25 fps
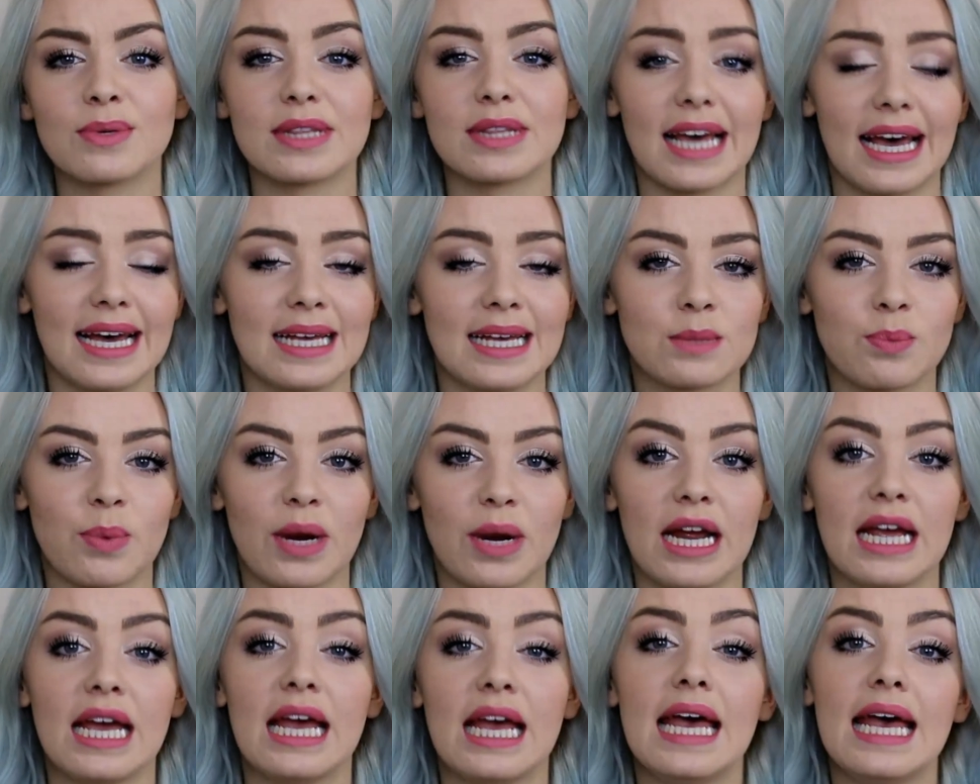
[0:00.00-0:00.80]
with the
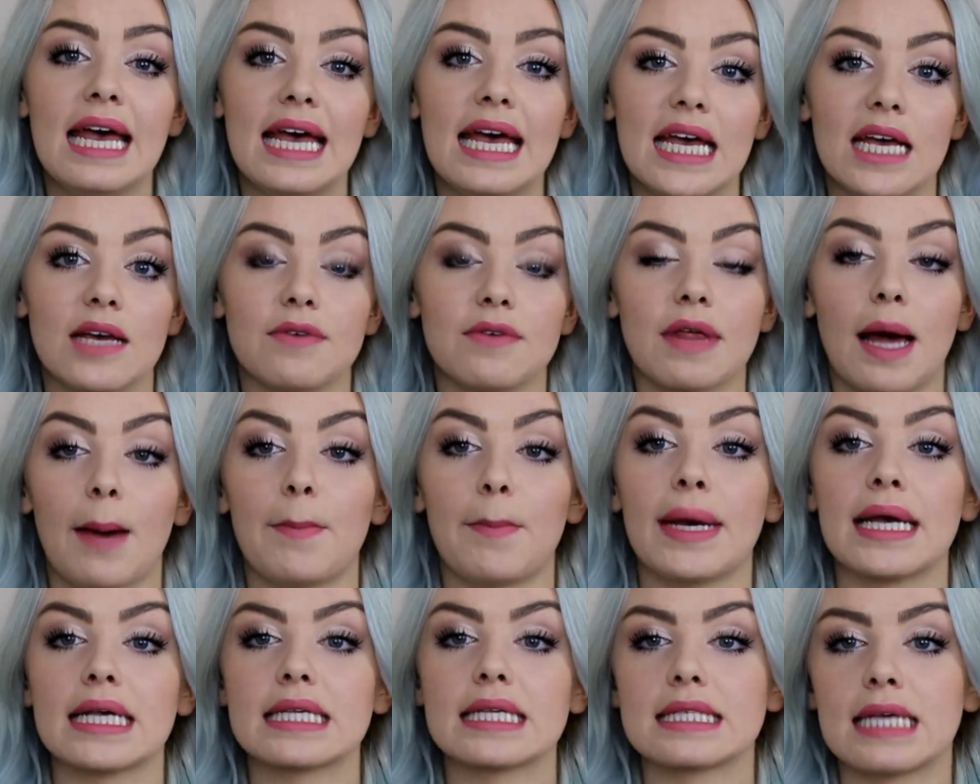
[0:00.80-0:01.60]
hairspray, if that
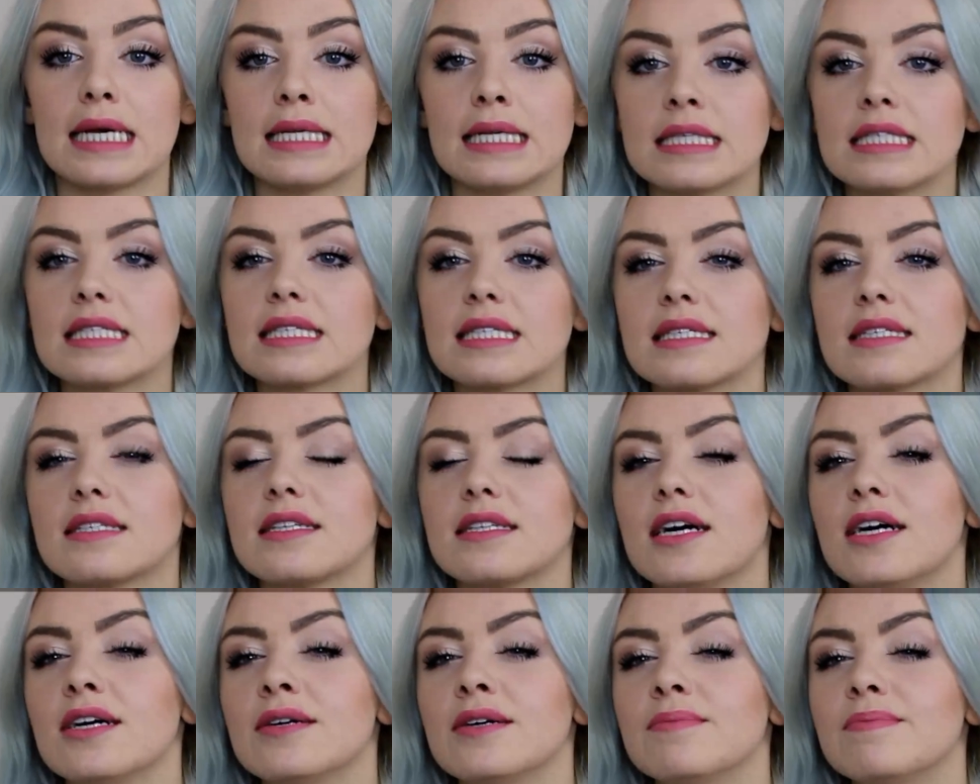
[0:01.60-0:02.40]
makes sense.
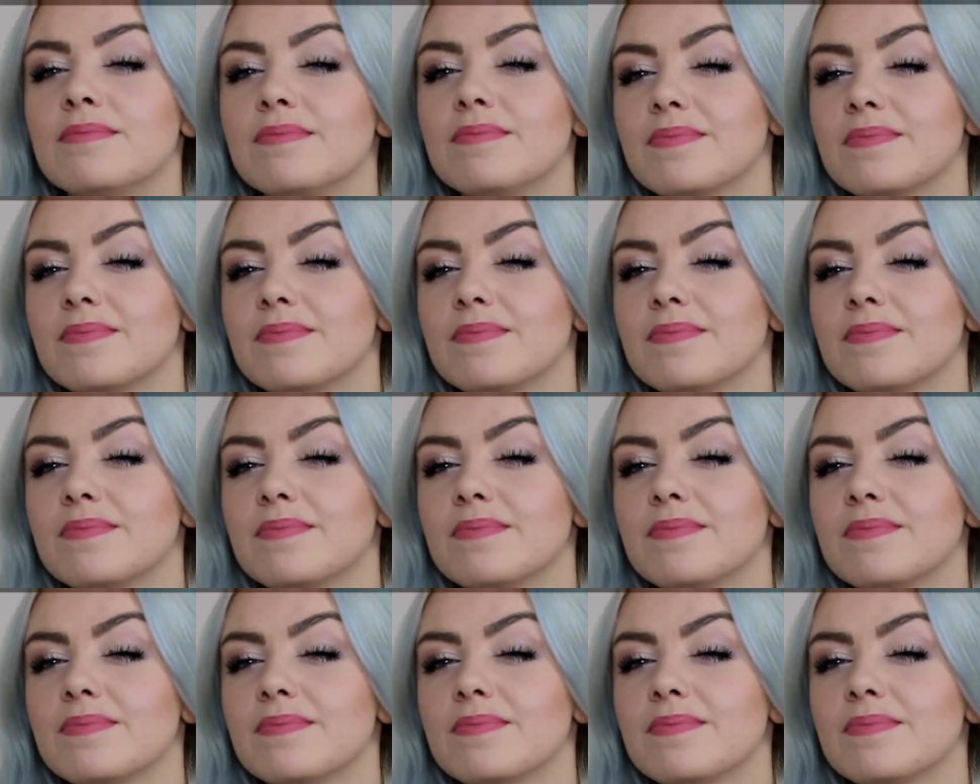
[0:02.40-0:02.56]
So